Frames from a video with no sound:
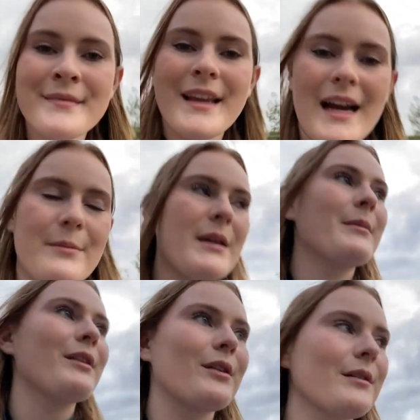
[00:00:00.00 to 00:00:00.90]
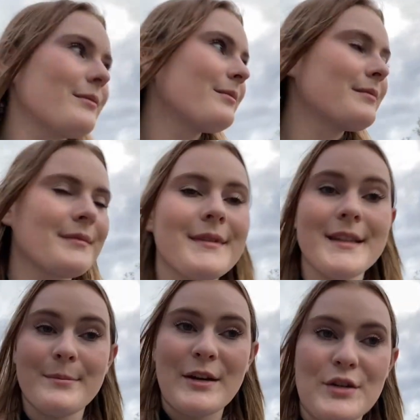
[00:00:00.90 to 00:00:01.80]
I maybe look
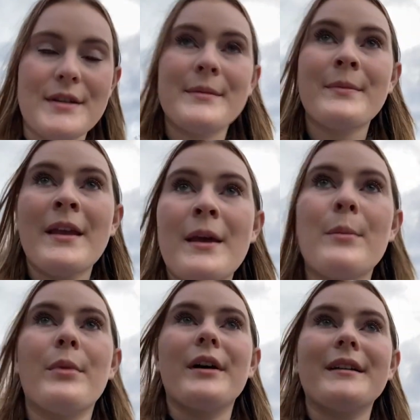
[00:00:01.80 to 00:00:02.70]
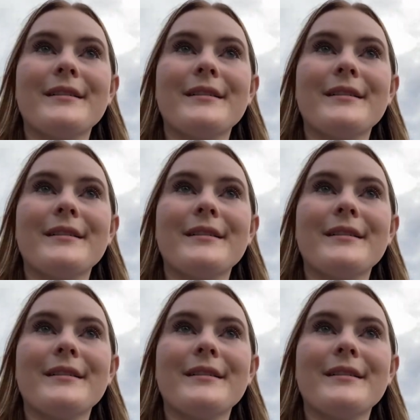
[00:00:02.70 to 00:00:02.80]
suspicious, but